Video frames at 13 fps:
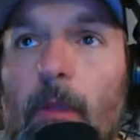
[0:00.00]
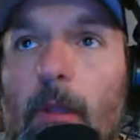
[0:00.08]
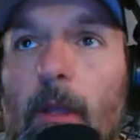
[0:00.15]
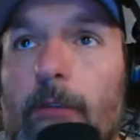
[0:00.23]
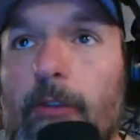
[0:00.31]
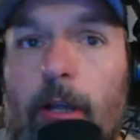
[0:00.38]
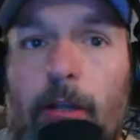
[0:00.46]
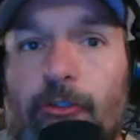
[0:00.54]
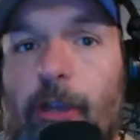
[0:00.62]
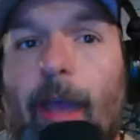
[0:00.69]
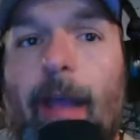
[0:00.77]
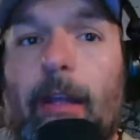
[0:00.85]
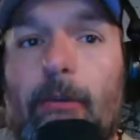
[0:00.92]
it's like a
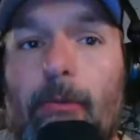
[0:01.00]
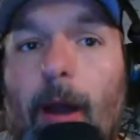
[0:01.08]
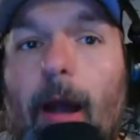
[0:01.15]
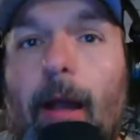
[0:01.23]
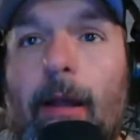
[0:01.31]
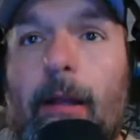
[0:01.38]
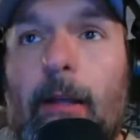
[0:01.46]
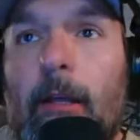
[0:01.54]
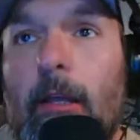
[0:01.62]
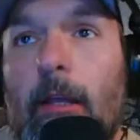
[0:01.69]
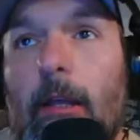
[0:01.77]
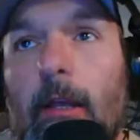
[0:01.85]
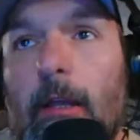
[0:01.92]
jagged rock,
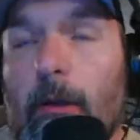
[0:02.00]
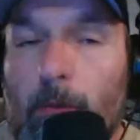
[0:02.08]
and it